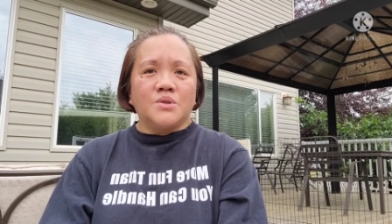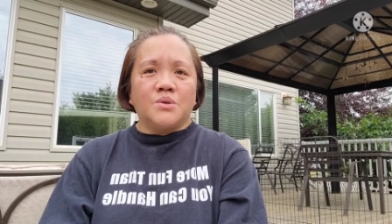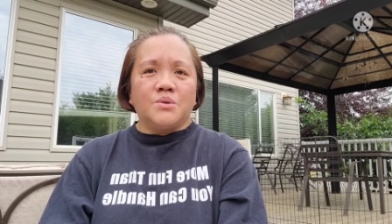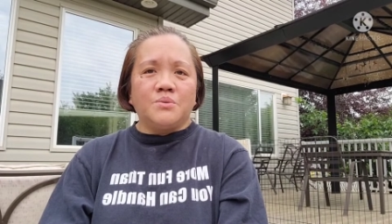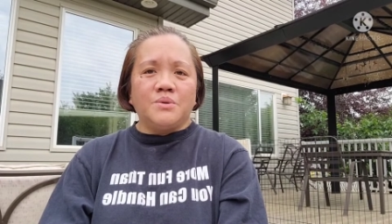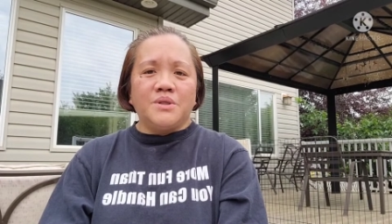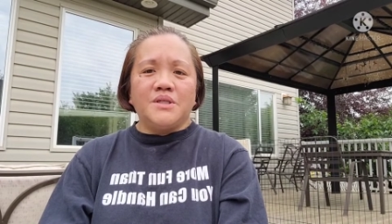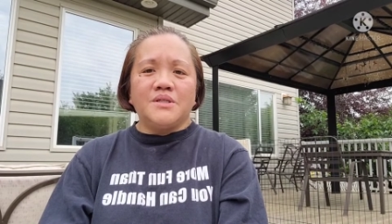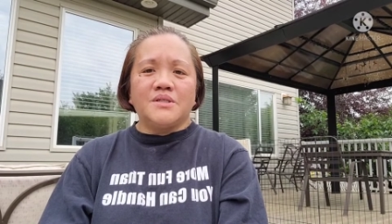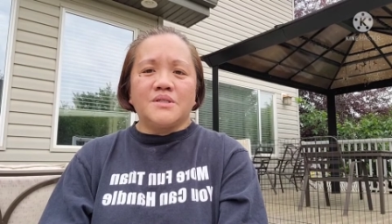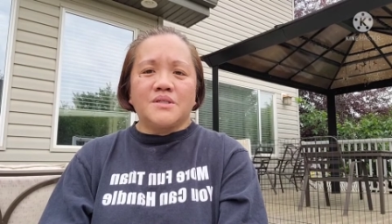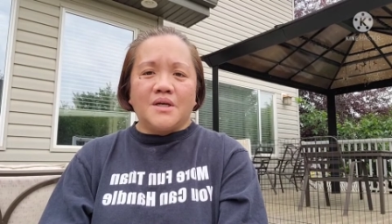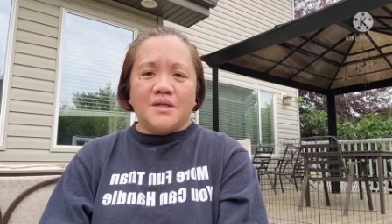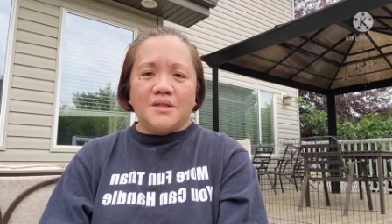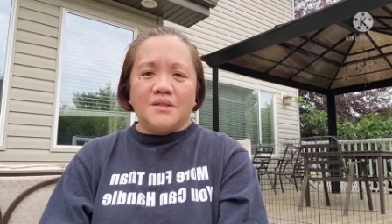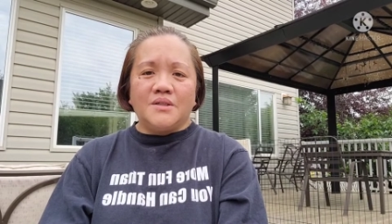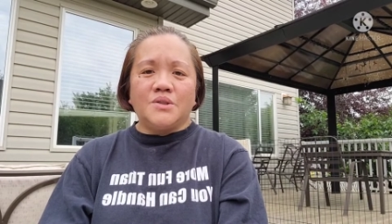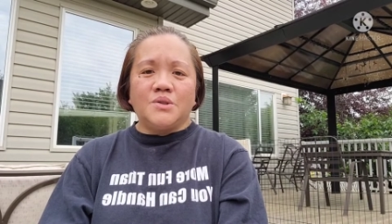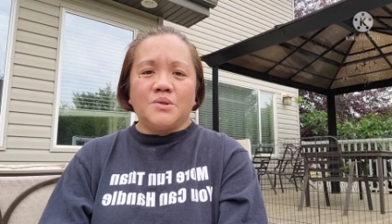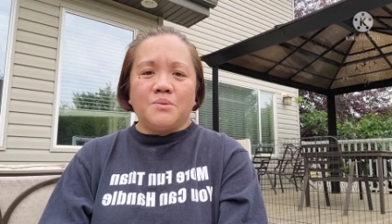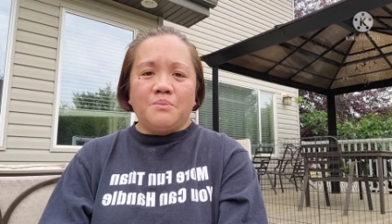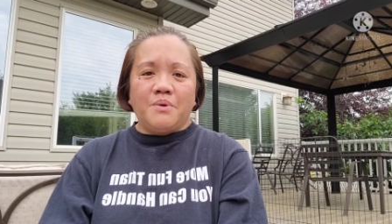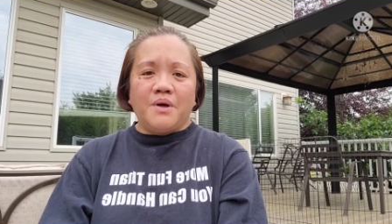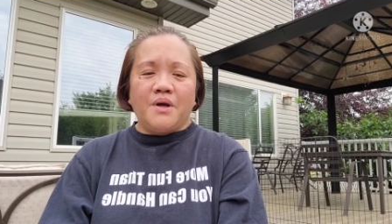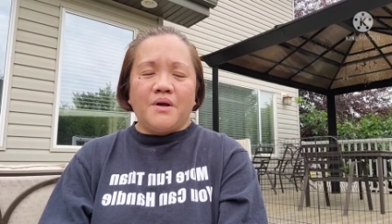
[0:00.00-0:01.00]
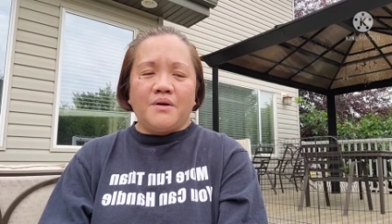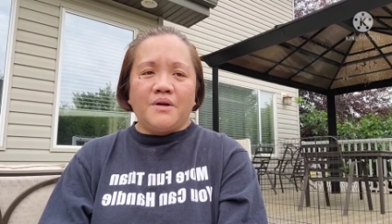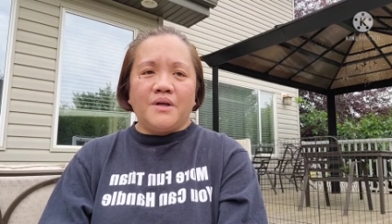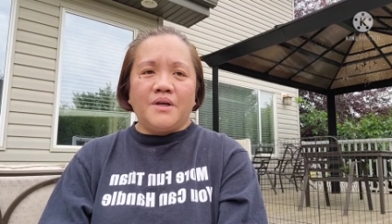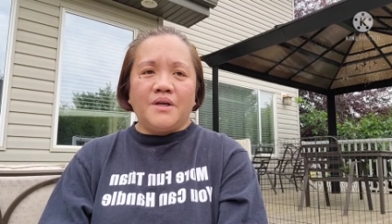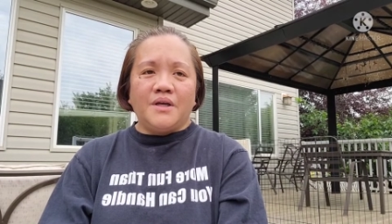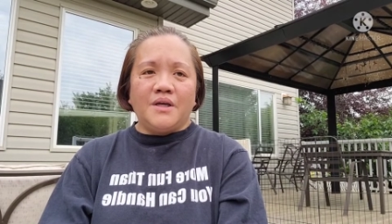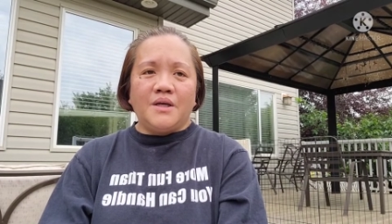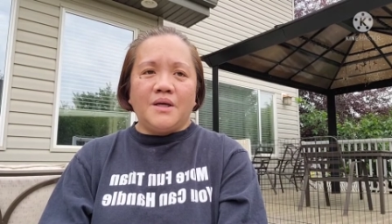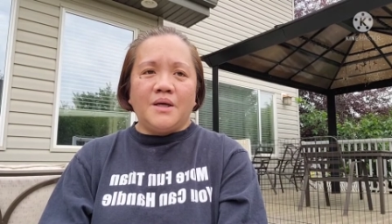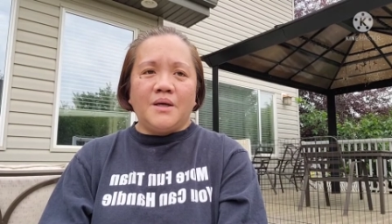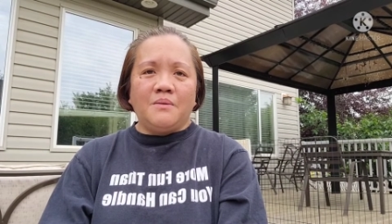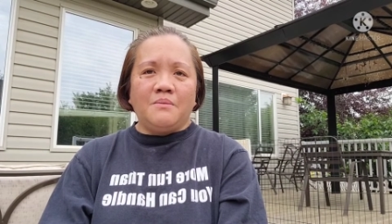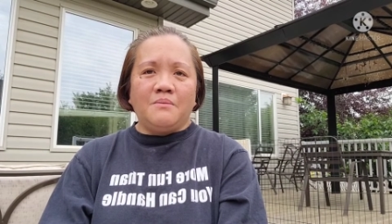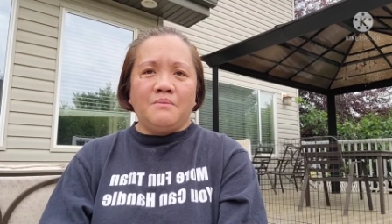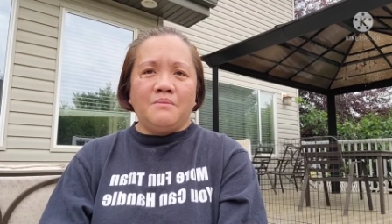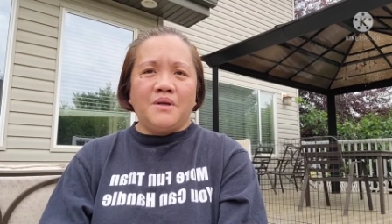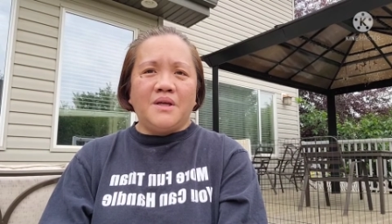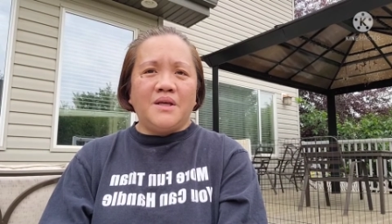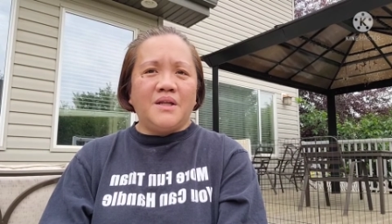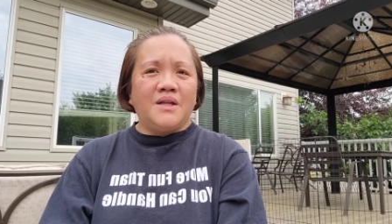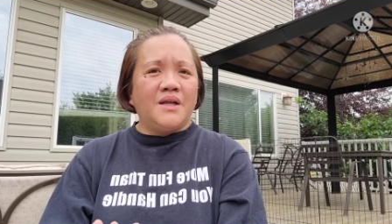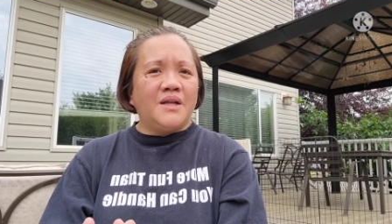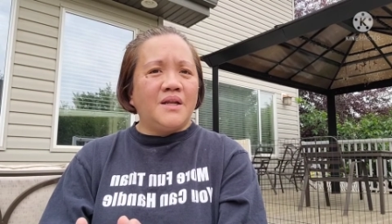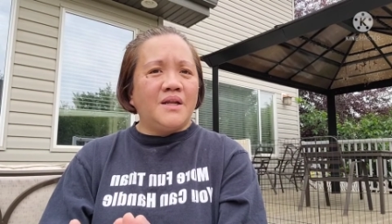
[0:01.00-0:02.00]
So we decided to bury
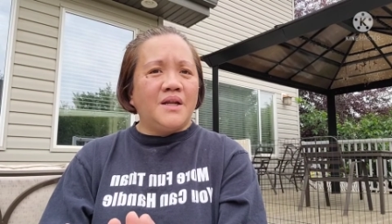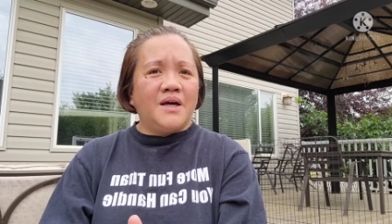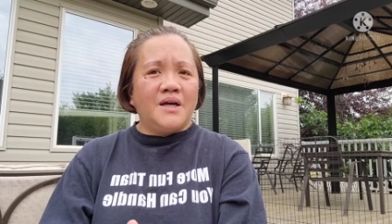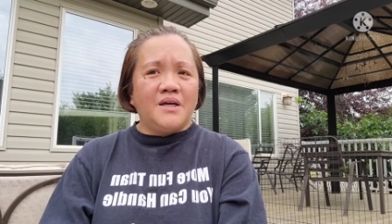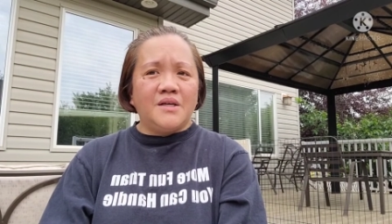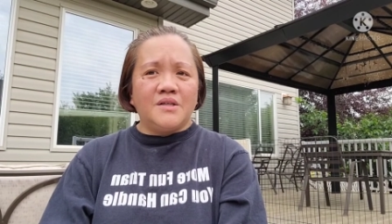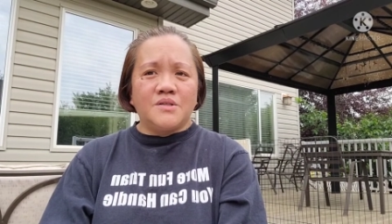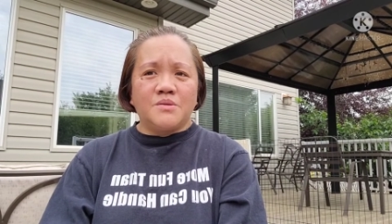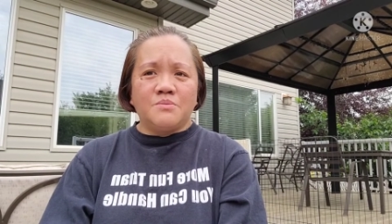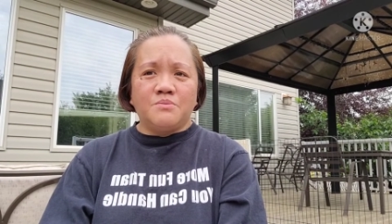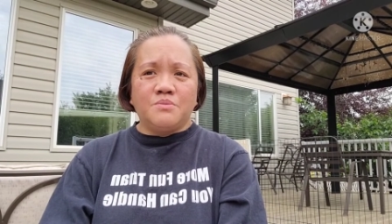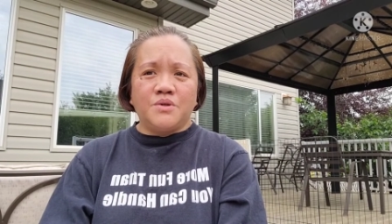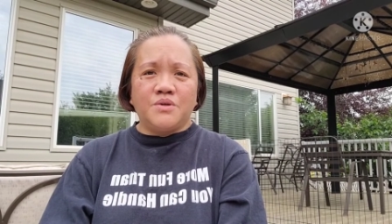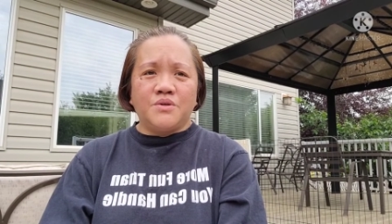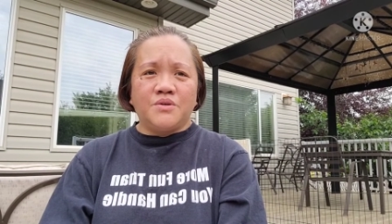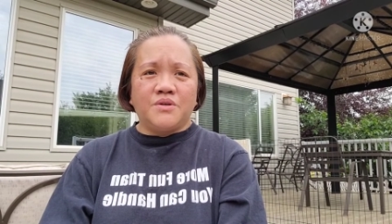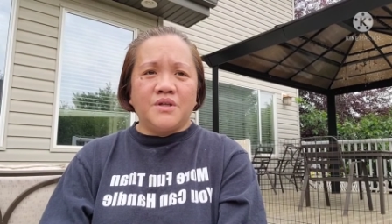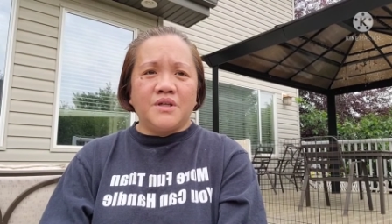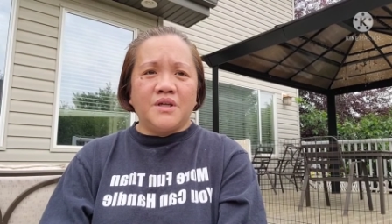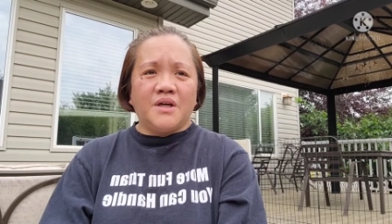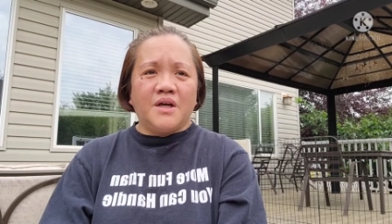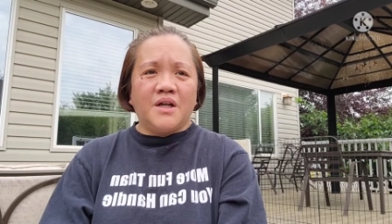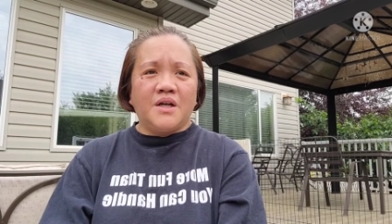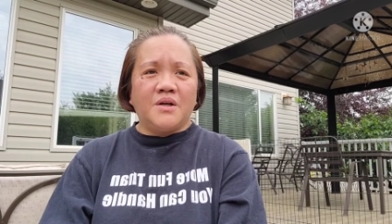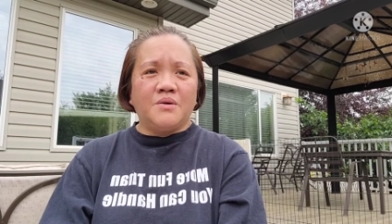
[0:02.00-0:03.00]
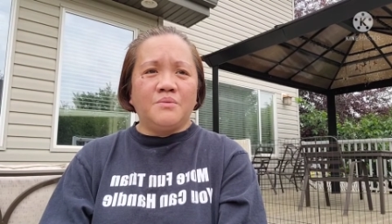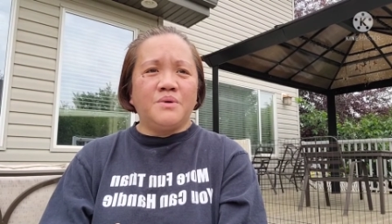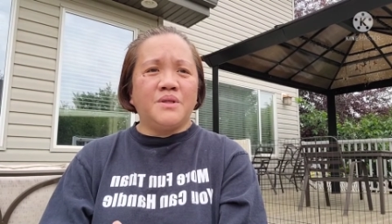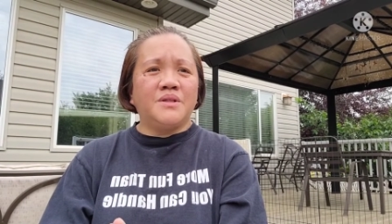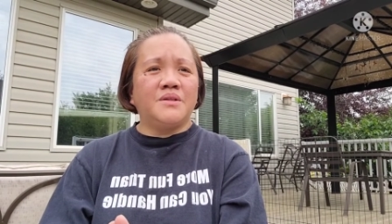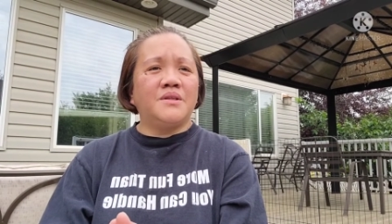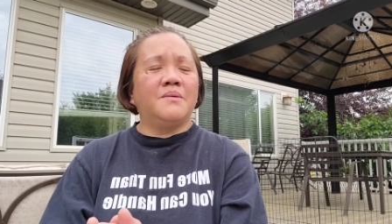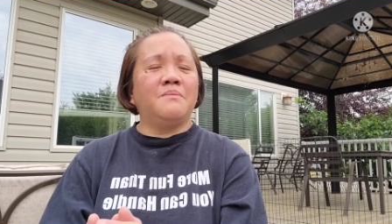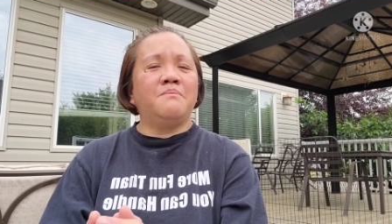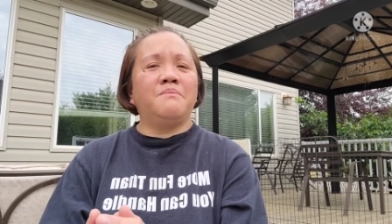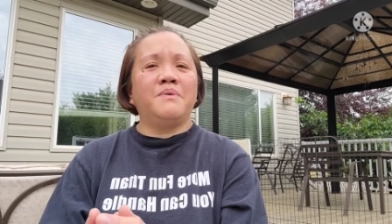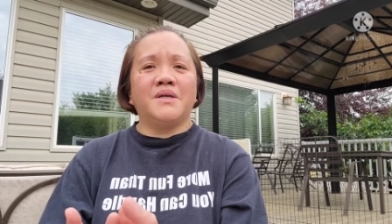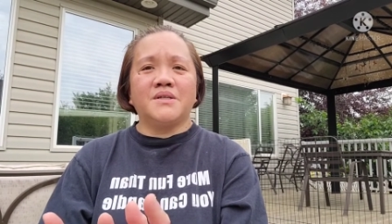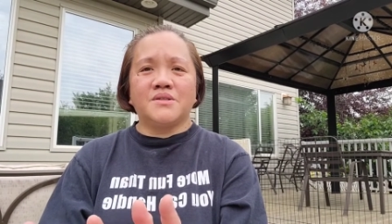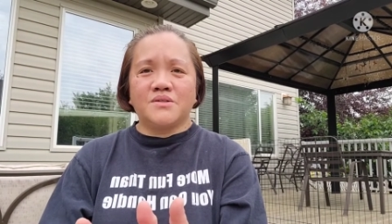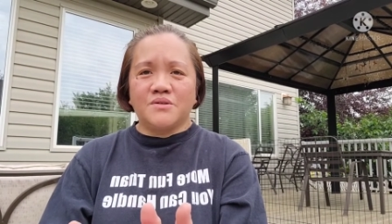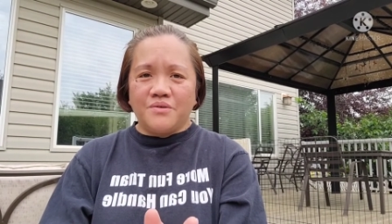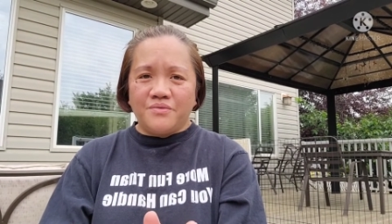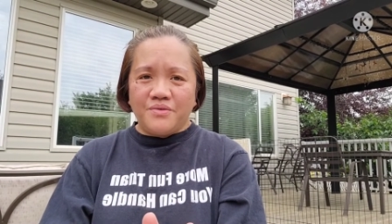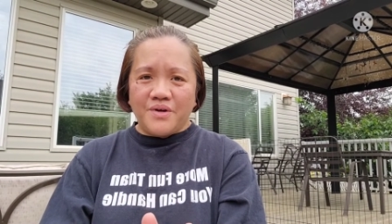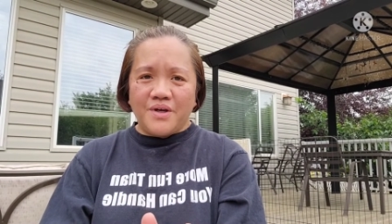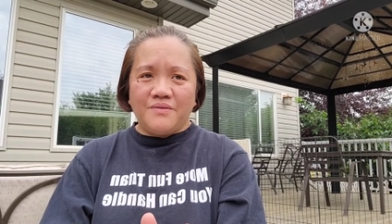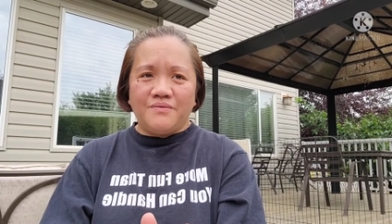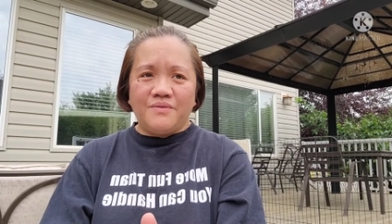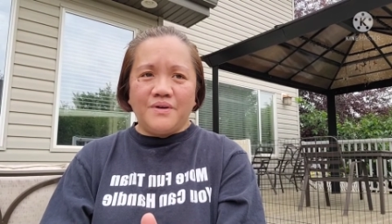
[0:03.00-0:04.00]
him in a nice burial with the
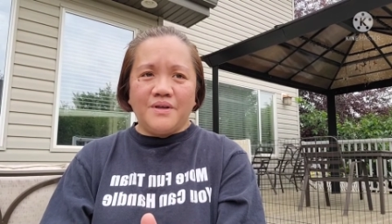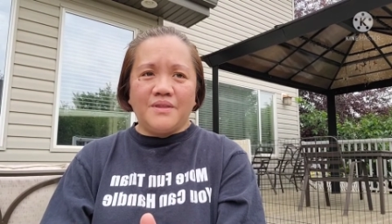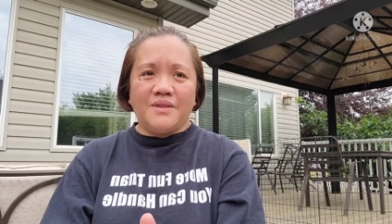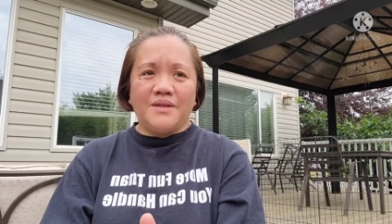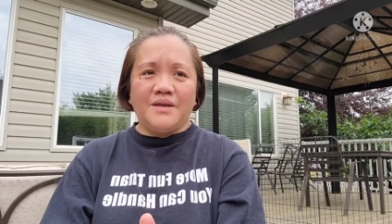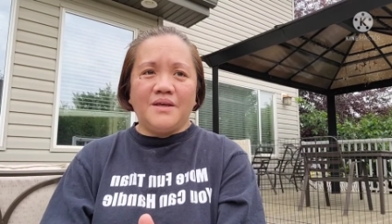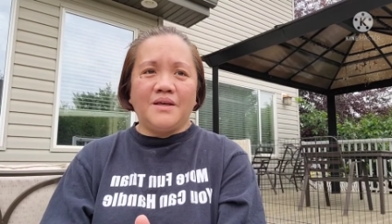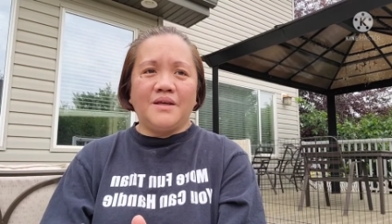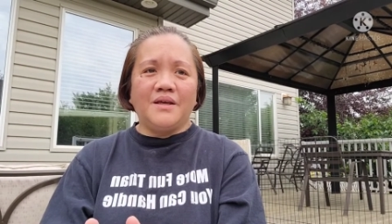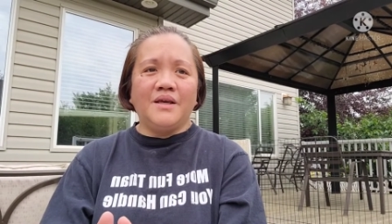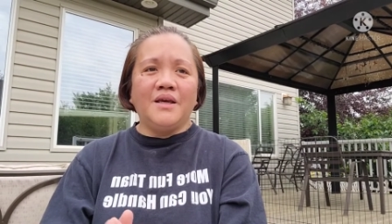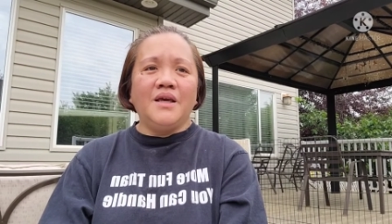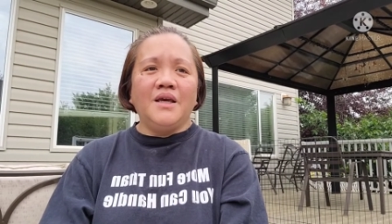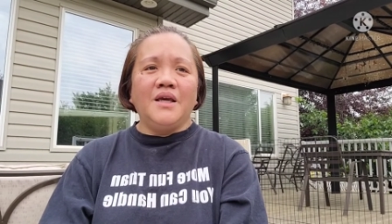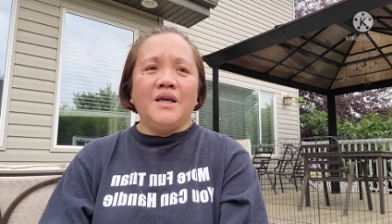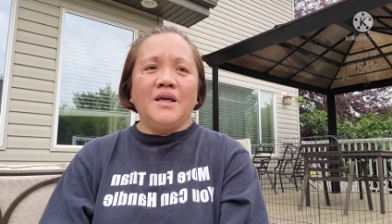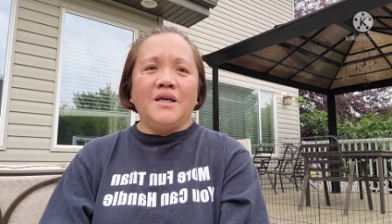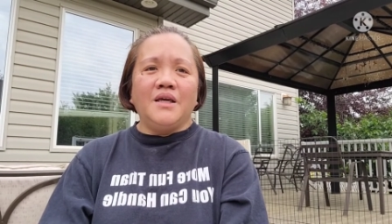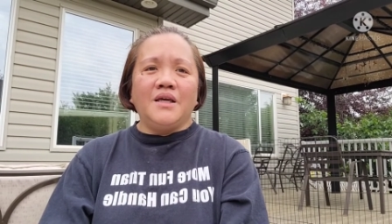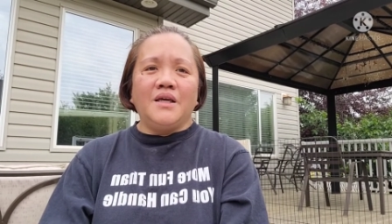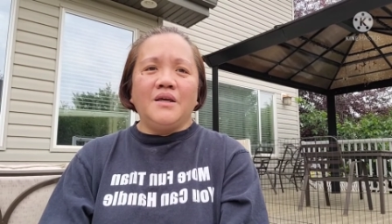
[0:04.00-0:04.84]
best of everything.